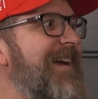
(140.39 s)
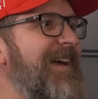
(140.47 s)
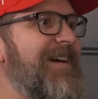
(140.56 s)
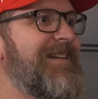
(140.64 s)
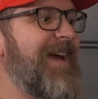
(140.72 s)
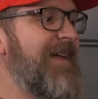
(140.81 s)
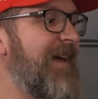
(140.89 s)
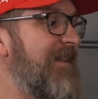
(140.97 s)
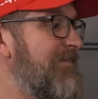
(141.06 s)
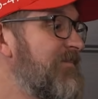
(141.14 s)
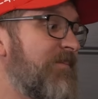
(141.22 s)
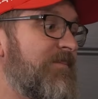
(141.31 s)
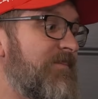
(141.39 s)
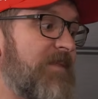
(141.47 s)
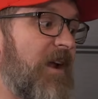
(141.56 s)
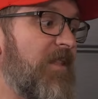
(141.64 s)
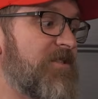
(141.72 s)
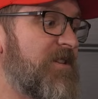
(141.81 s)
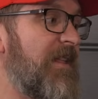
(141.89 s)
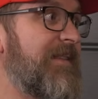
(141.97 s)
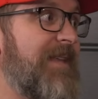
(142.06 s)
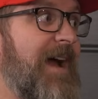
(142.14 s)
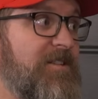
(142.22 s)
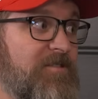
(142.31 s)
And none of those are
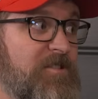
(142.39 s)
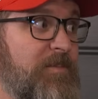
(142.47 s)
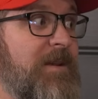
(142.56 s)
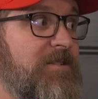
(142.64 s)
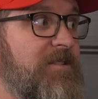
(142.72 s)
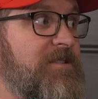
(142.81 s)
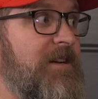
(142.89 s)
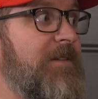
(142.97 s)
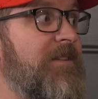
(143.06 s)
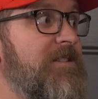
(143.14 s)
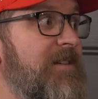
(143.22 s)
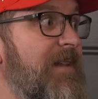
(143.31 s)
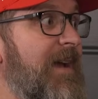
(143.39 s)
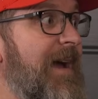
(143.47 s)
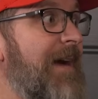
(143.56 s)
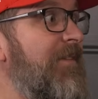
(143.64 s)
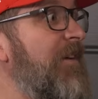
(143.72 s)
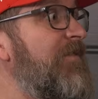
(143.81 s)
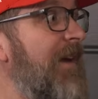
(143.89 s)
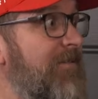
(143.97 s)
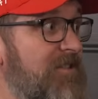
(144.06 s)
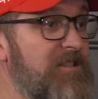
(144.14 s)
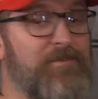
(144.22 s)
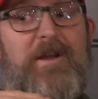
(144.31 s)
like the actual speech itself, because then like I have like
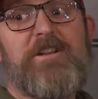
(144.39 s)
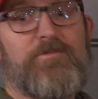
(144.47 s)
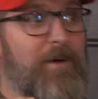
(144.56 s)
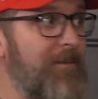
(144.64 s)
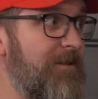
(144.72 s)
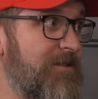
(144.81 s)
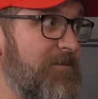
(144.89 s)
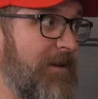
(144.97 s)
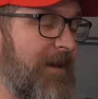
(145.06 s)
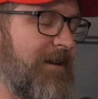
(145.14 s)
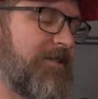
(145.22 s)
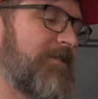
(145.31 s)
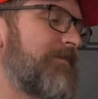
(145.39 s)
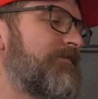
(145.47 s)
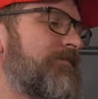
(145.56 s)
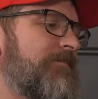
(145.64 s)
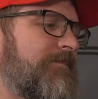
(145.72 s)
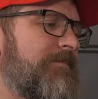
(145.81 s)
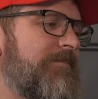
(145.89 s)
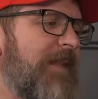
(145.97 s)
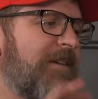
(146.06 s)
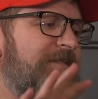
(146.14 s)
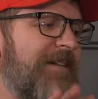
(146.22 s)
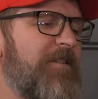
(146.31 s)
favorite speech moments so we can get into
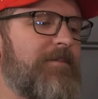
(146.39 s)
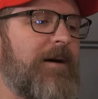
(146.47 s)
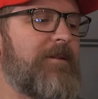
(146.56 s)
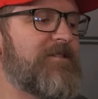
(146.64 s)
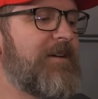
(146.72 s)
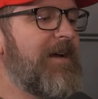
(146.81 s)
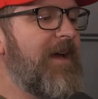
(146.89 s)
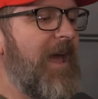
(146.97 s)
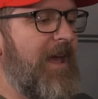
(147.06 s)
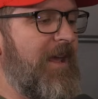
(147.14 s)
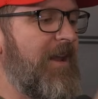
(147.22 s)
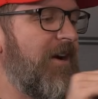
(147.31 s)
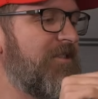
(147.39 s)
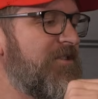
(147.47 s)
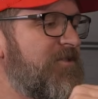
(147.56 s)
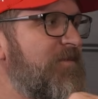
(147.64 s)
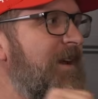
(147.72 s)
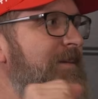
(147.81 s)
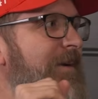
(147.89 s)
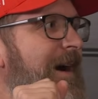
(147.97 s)
favorite moments, and I'll just read them